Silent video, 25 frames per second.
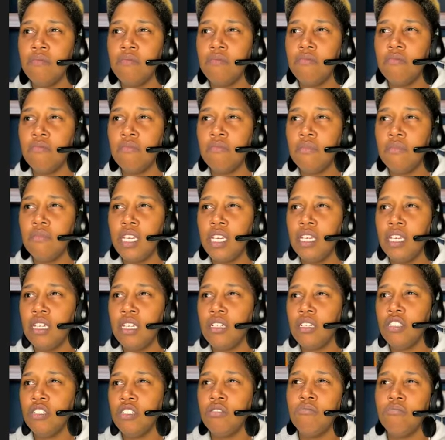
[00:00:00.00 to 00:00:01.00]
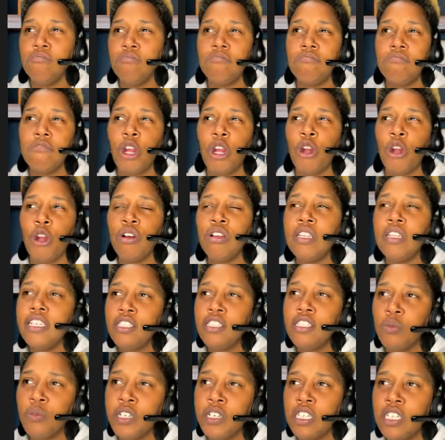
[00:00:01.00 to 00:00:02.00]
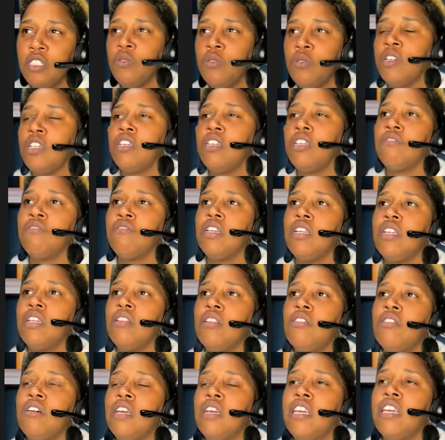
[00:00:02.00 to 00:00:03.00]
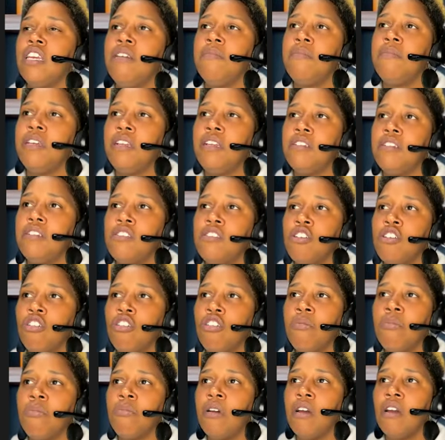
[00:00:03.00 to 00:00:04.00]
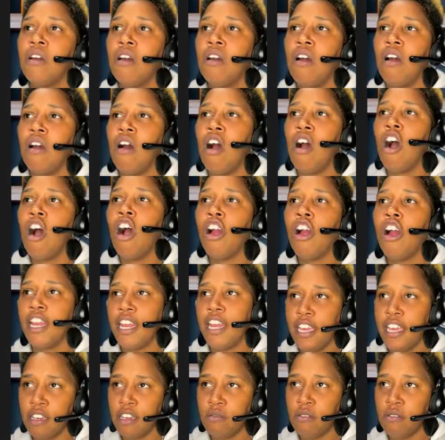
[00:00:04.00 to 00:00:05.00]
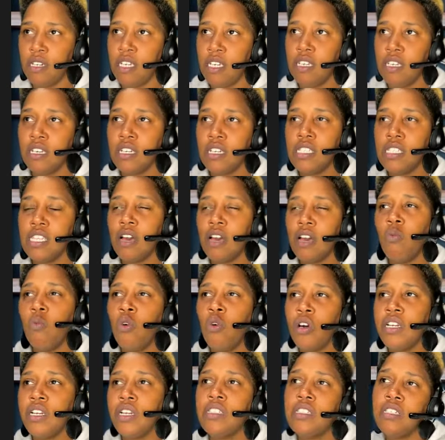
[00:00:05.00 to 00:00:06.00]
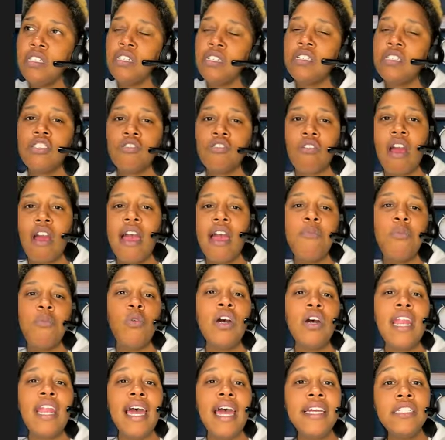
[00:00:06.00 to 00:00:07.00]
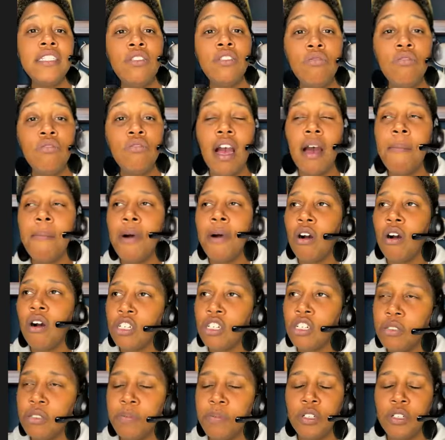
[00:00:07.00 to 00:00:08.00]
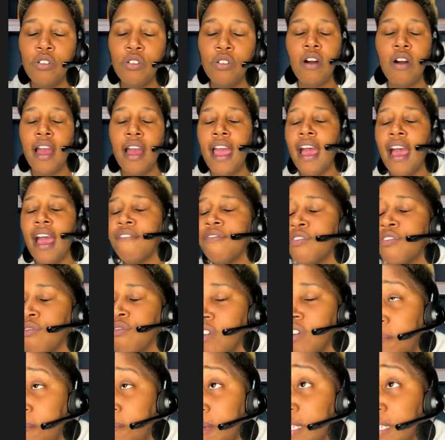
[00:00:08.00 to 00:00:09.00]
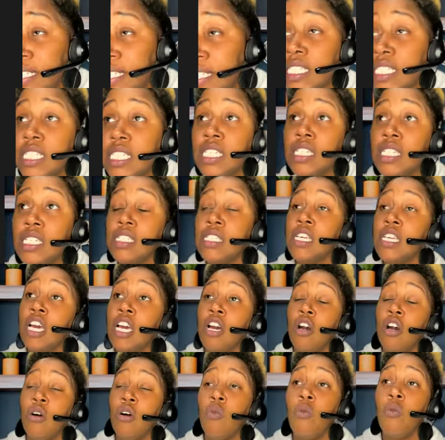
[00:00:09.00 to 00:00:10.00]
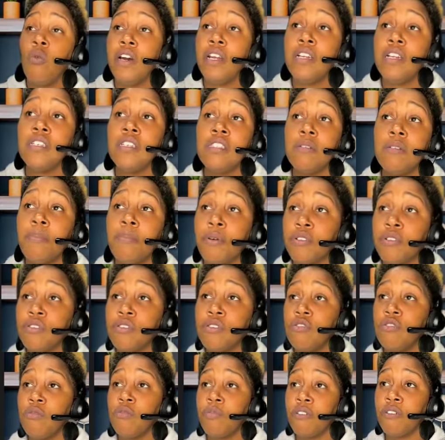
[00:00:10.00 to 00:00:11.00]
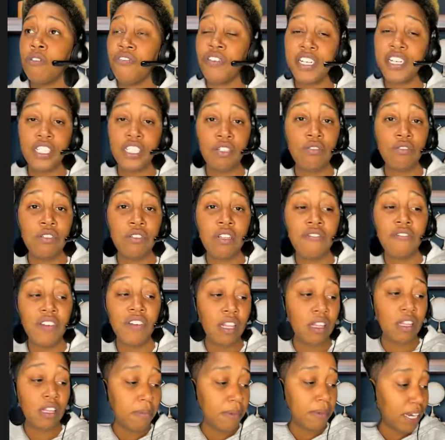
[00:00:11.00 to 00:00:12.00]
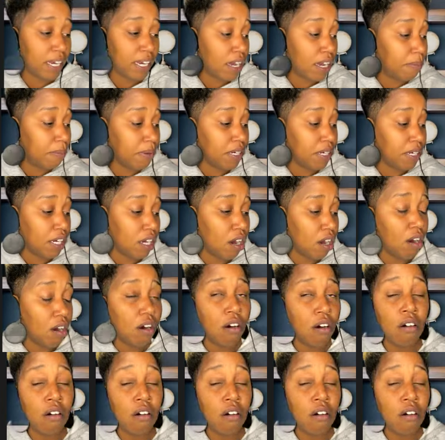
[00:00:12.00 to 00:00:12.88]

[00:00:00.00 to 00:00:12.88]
in early 2023, the Lord gave me the term heart equity because I wanted to describe what I do. I'm an entrepreneur. I have 3 businesses. One is a personal professional development company called